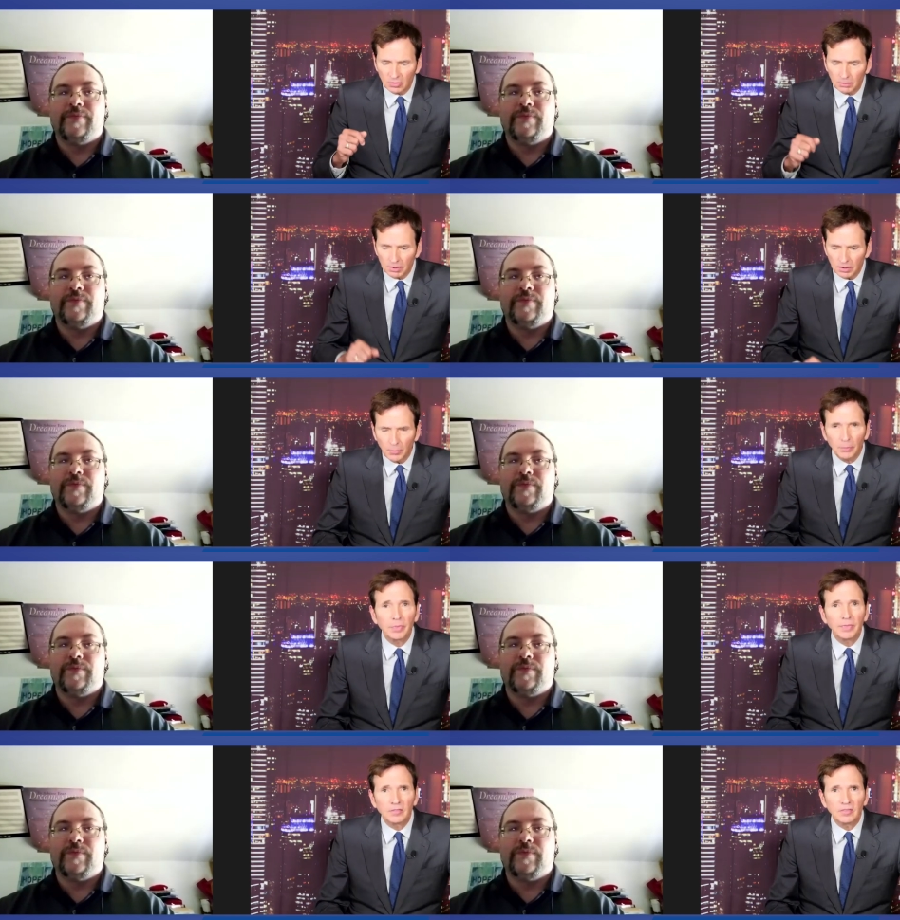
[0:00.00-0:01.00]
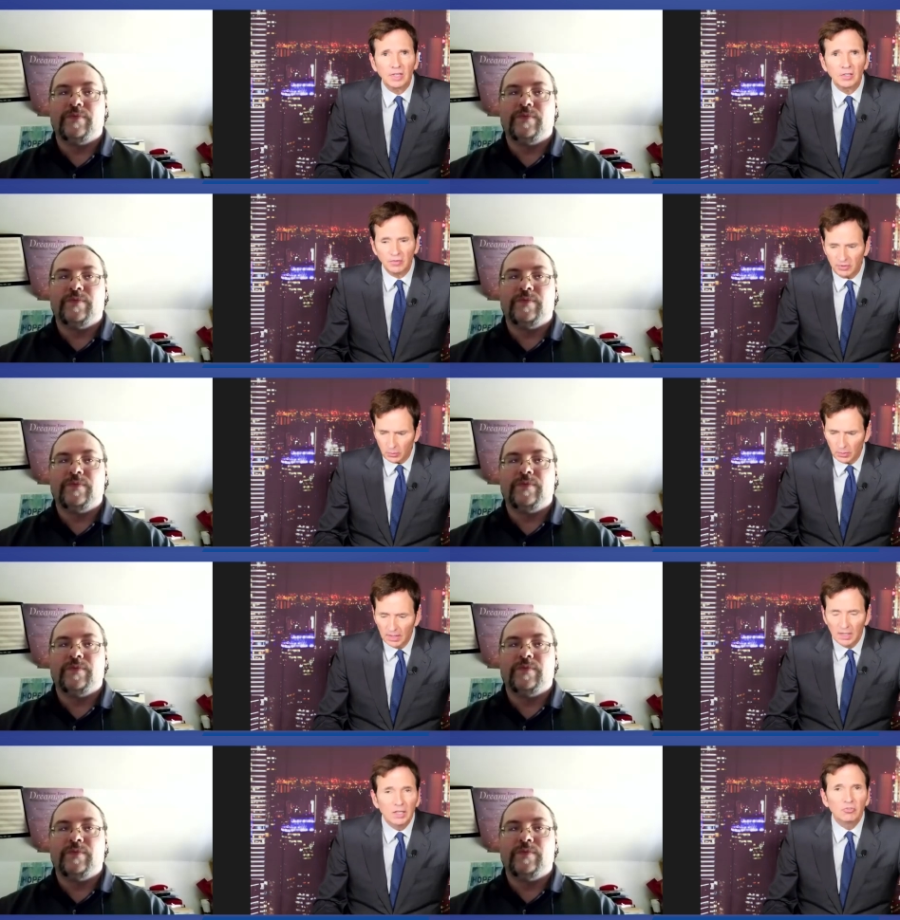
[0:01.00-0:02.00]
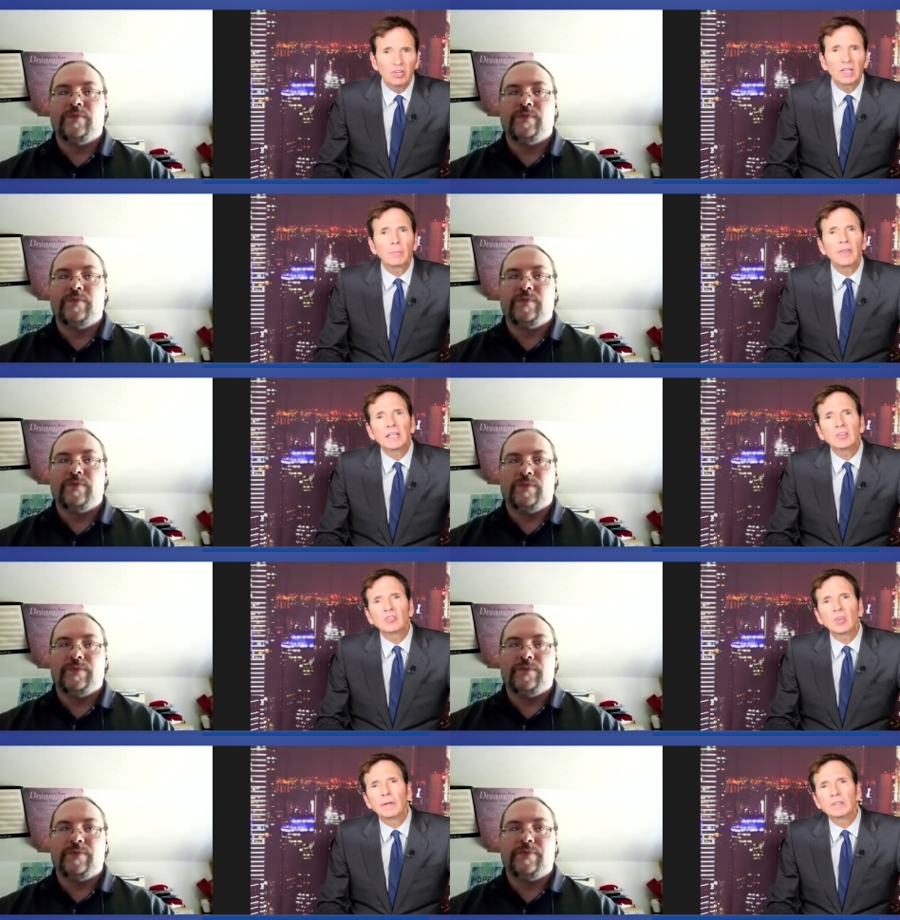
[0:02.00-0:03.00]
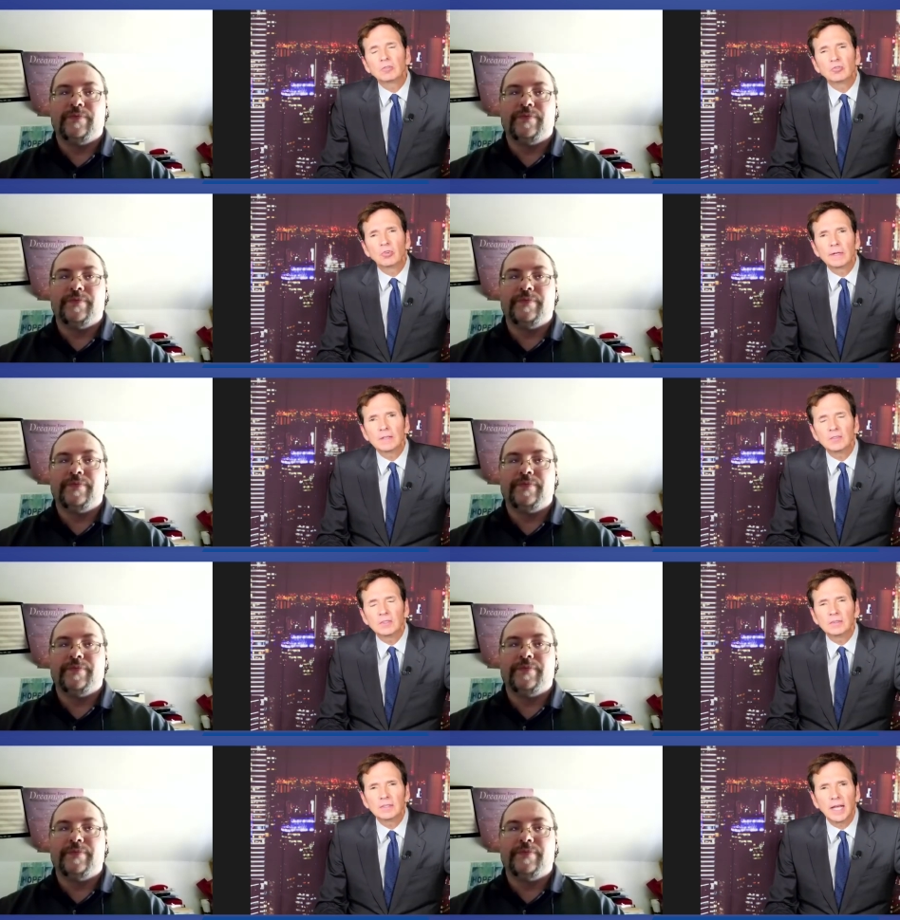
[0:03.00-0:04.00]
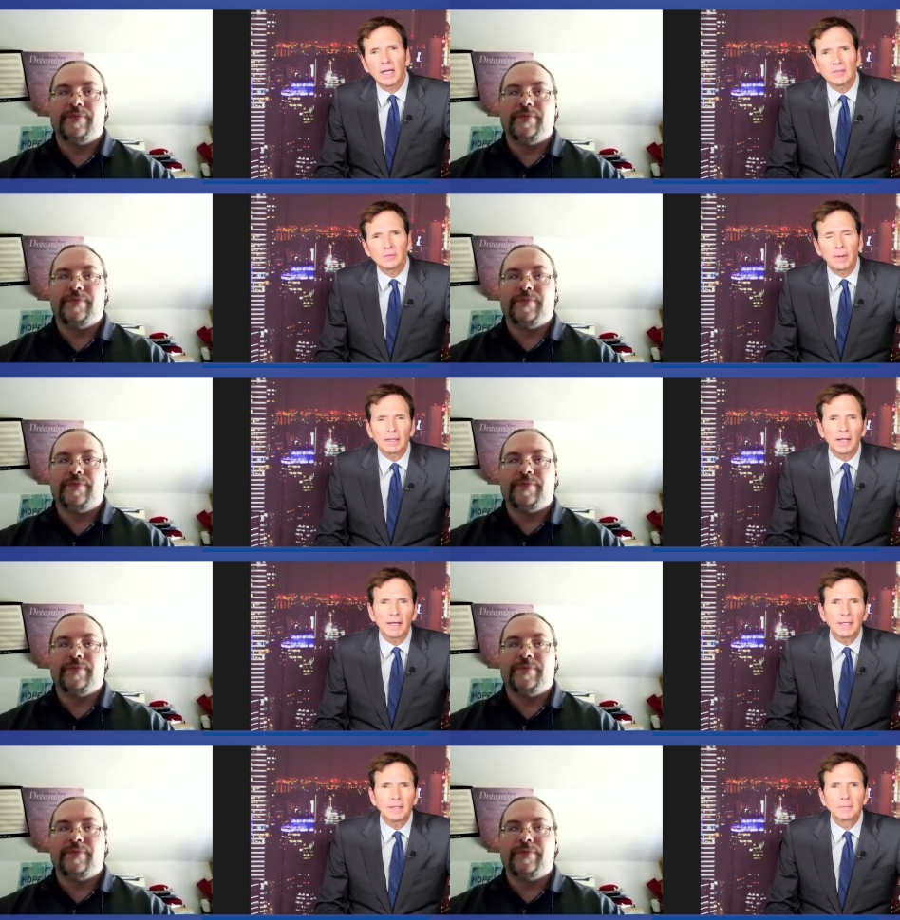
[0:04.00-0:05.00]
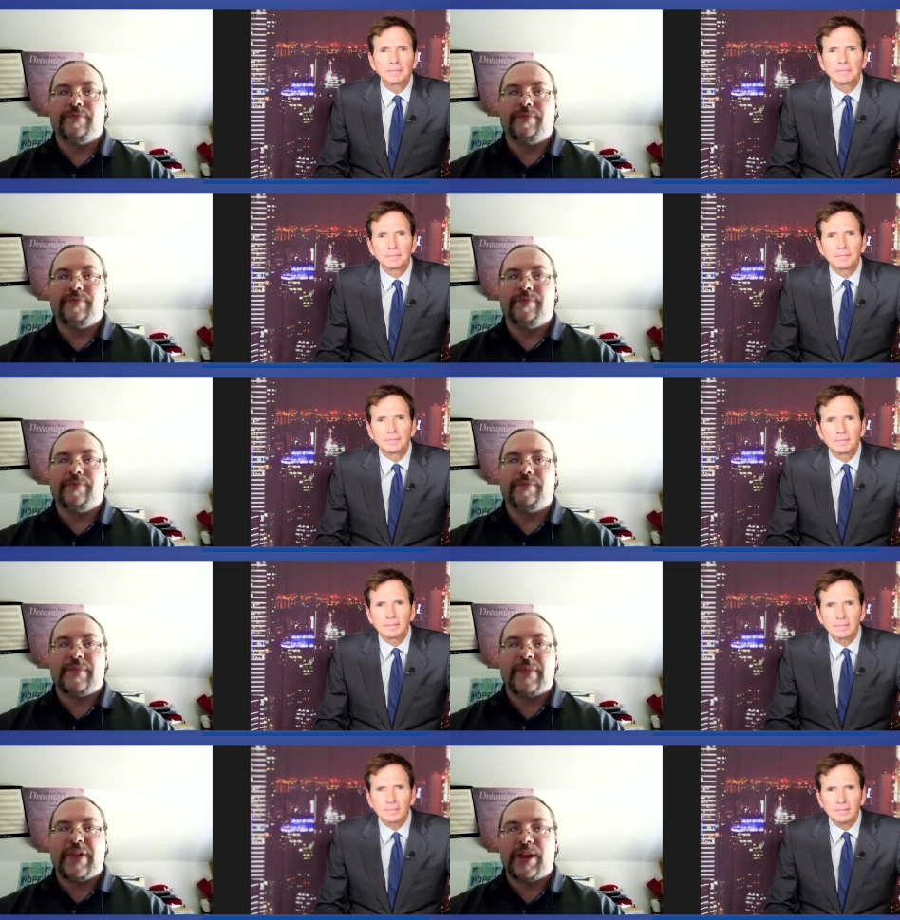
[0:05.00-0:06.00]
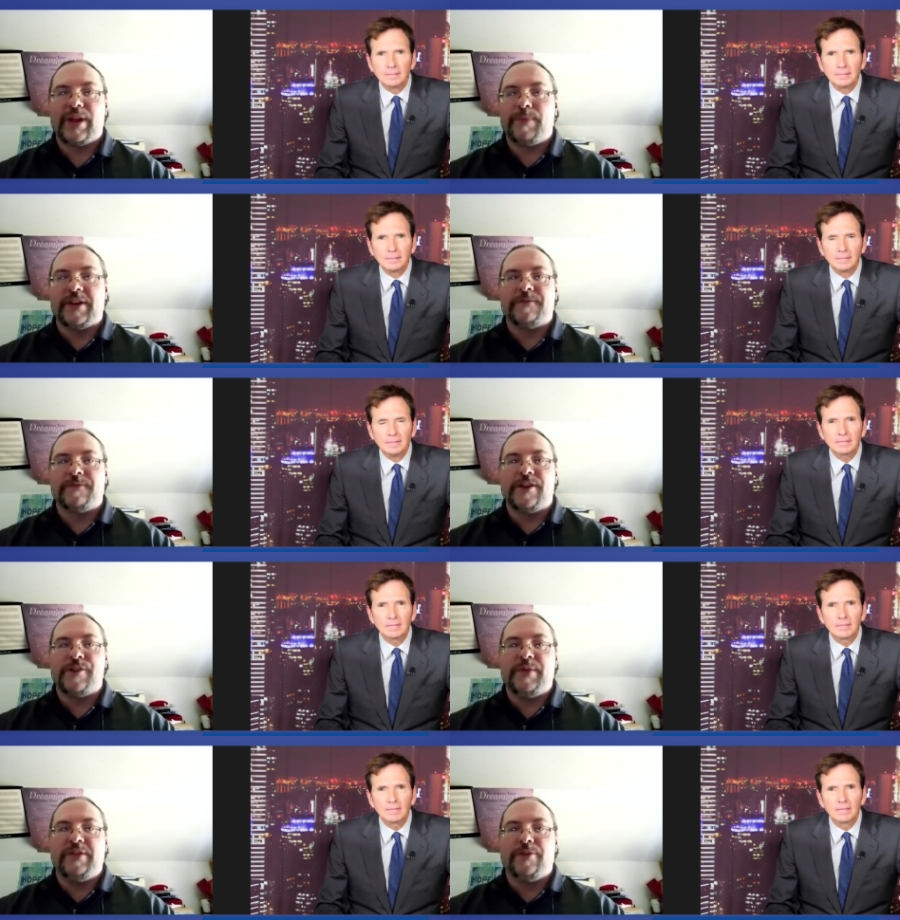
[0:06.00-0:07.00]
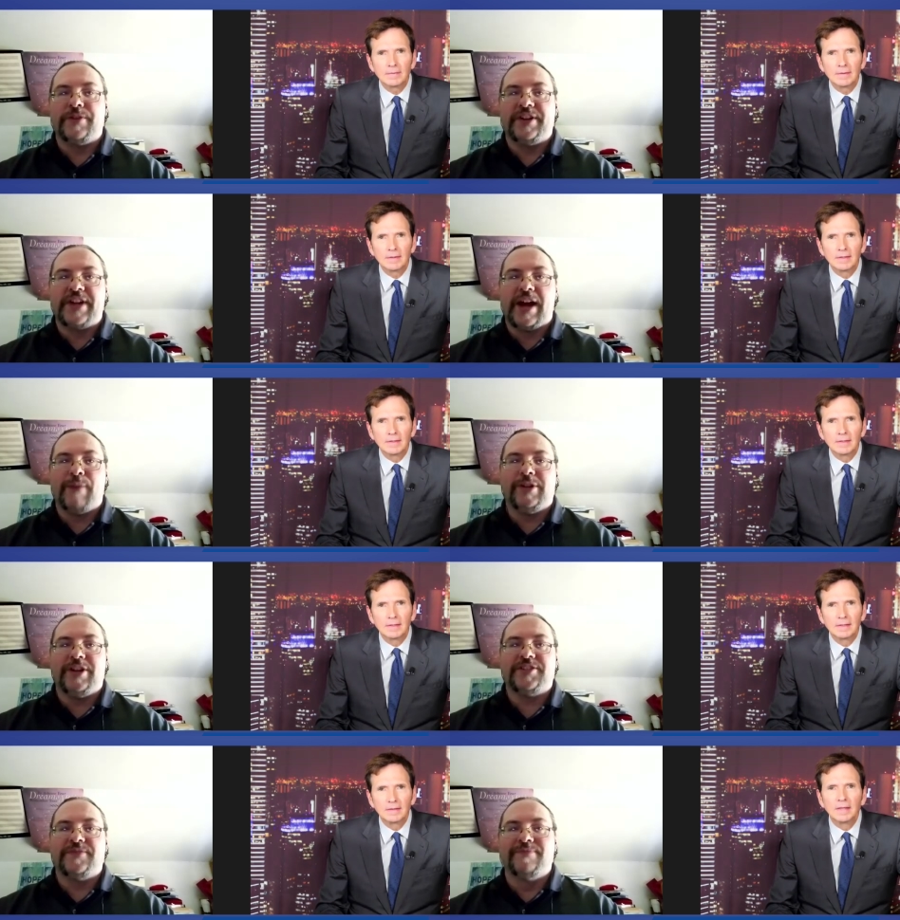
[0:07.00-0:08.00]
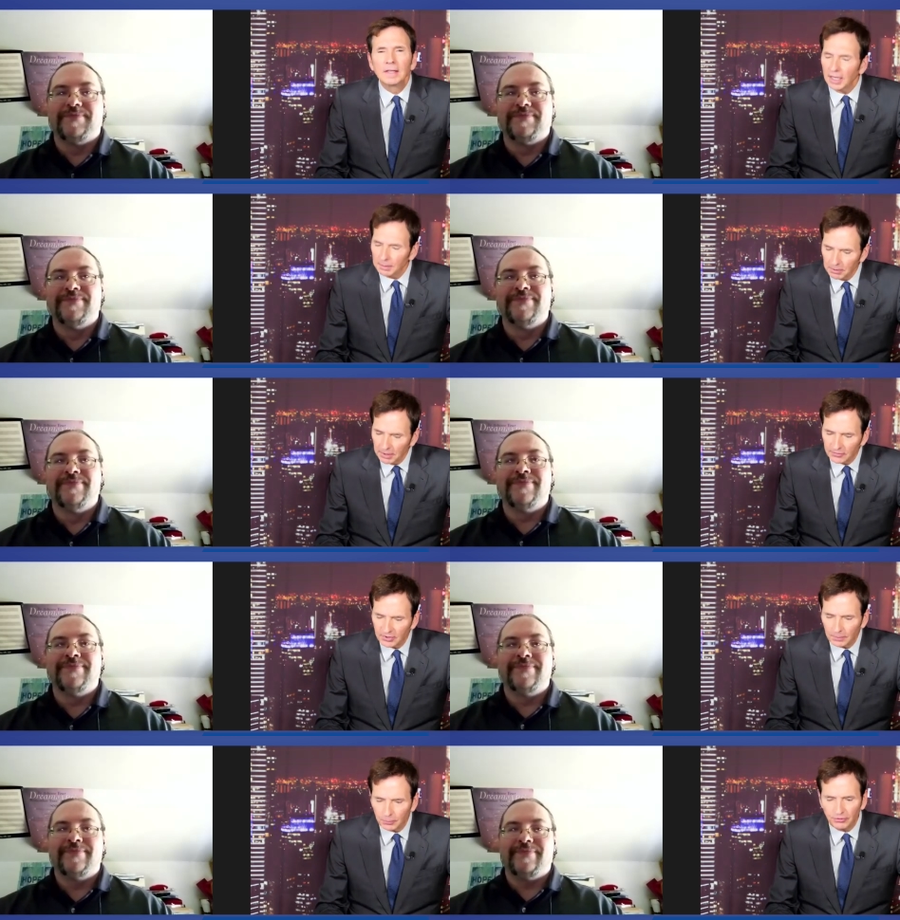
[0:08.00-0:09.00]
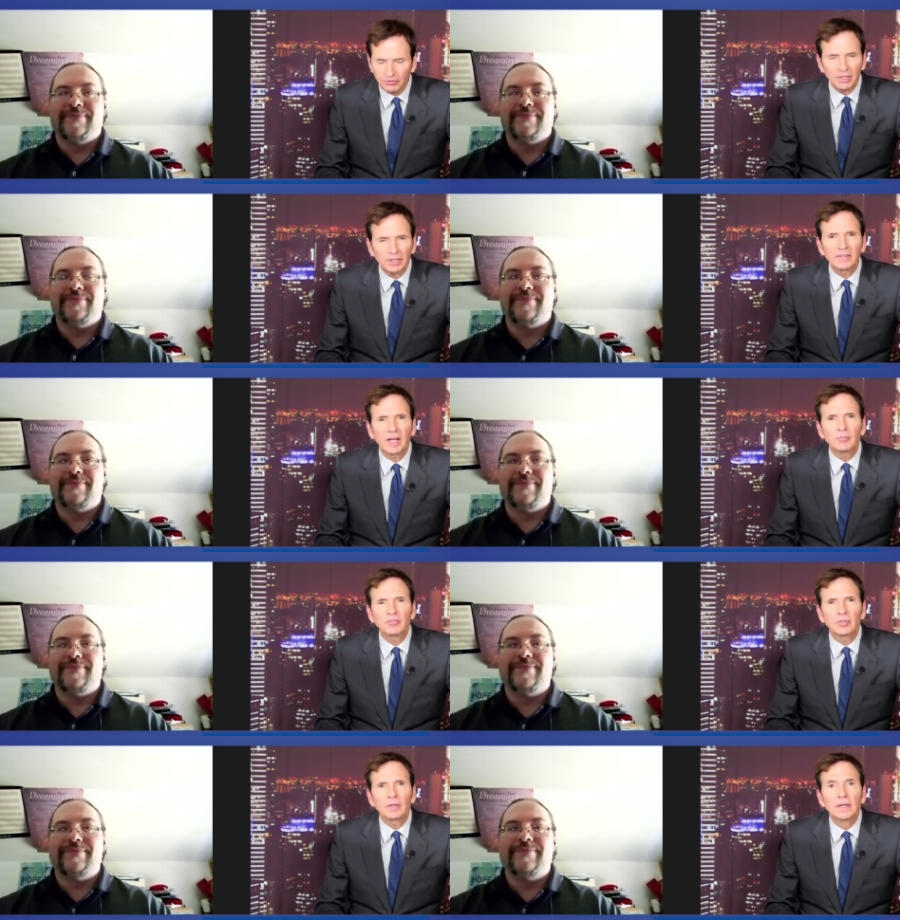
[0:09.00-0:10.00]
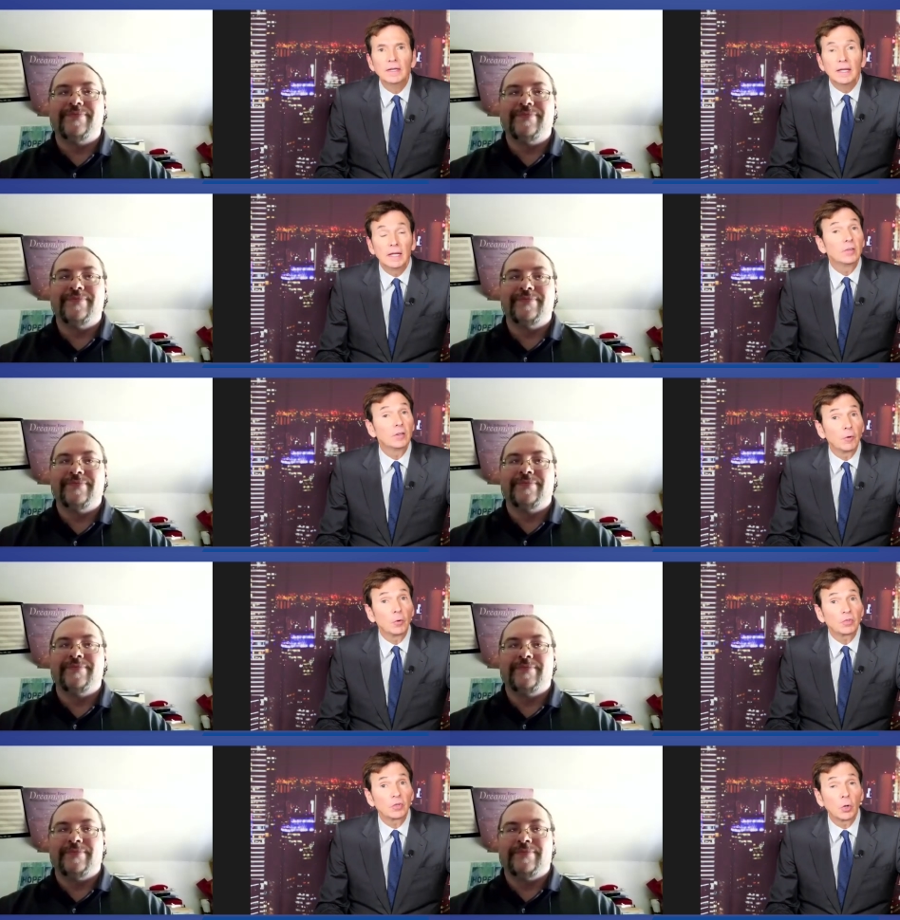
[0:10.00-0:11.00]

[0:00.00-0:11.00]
Speaker 1: are below this interview. Jacob, thank you so much for joining us here today on Spotlight.
Speaker 2: Yep, thanks for having me, Logan, and God bless.
Speaker 1: God bless. I appreciate your time, sir. And to the folks at